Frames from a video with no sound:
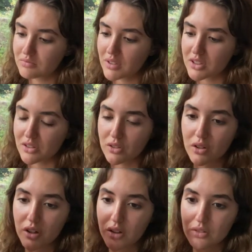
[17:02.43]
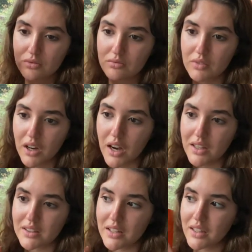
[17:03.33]
I
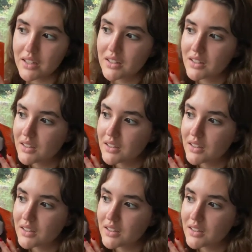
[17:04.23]
think